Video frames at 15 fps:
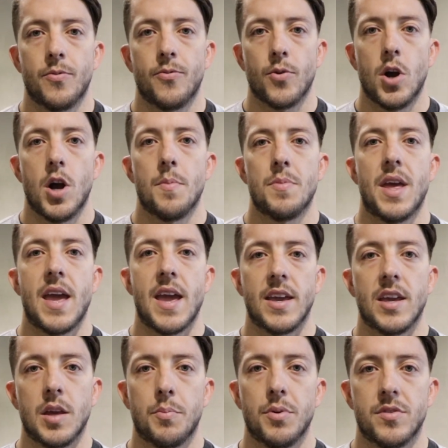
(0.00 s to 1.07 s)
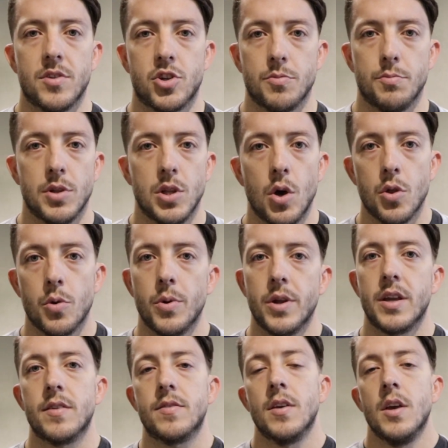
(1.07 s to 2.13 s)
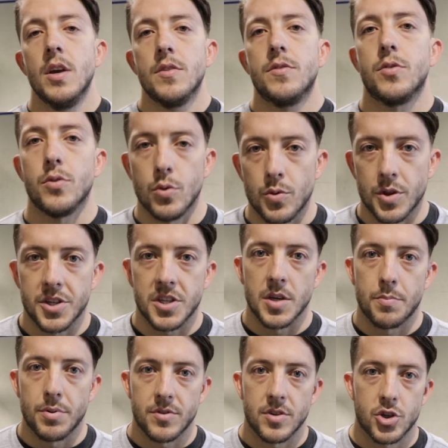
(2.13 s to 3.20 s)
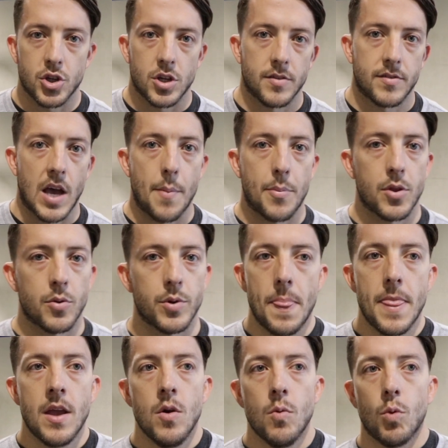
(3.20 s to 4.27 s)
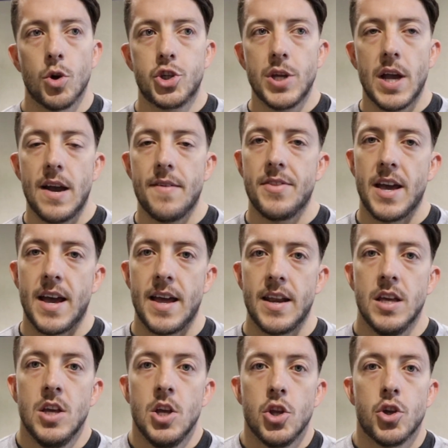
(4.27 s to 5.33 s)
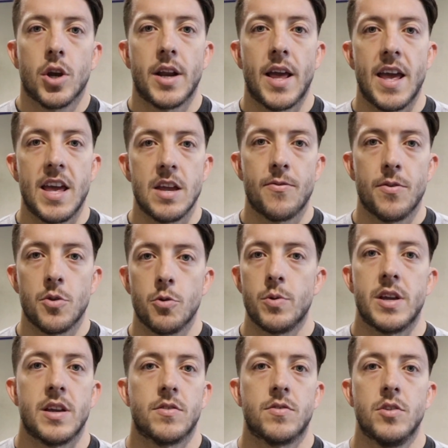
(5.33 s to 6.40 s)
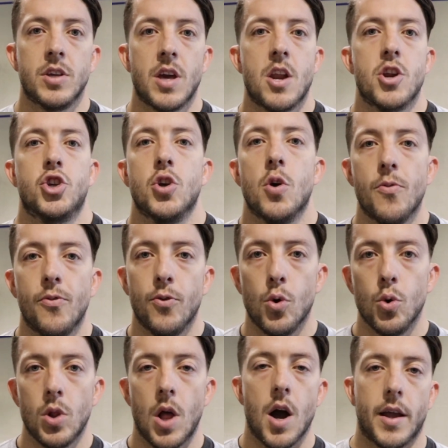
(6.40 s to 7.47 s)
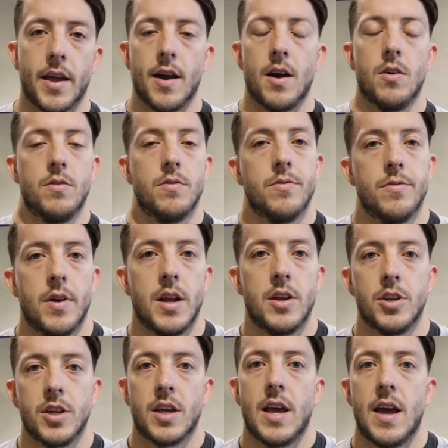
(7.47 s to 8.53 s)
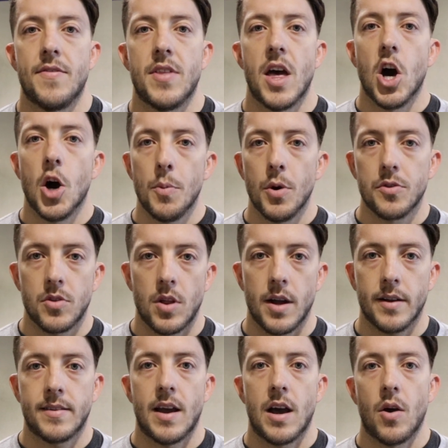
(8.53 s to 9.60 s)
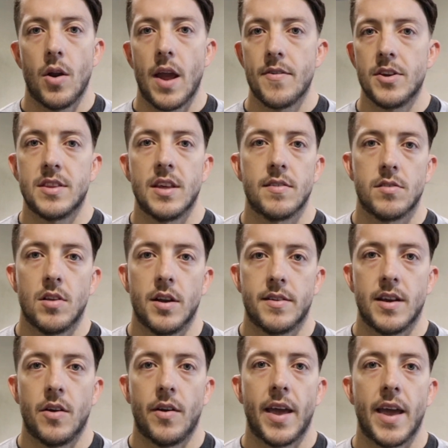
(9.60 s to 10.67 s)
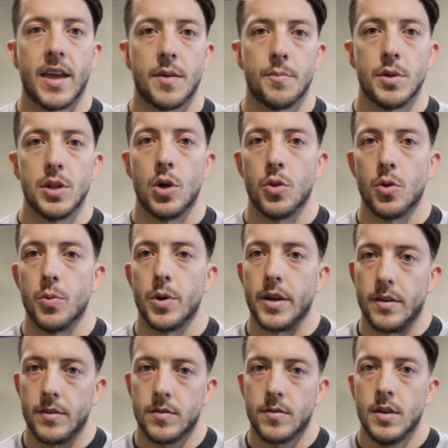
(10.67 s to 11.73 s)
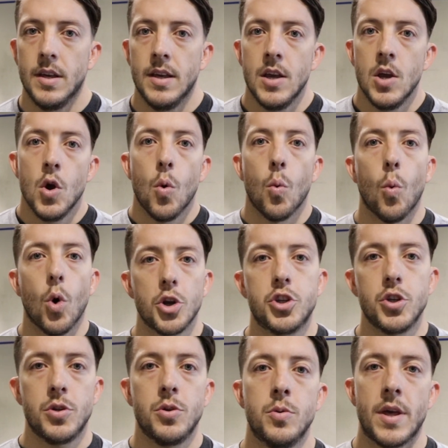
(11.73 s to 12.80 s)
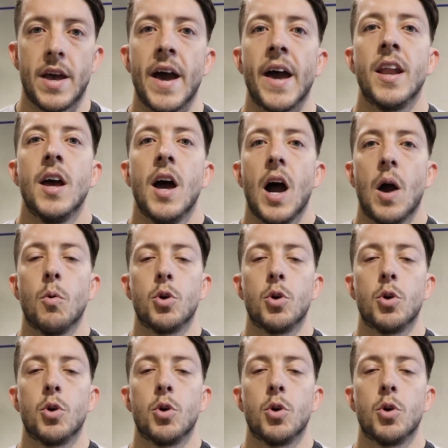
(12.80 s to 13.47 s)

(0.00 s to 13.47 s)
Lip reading: from the hanging position below the rings to the dip position on top of the ring. Once you have that, you're gonna hang from the rings. You gotta show full lockout, right? You gotta have the elbows locked out, everything's locked out, hanging below the rings. Once you do that, I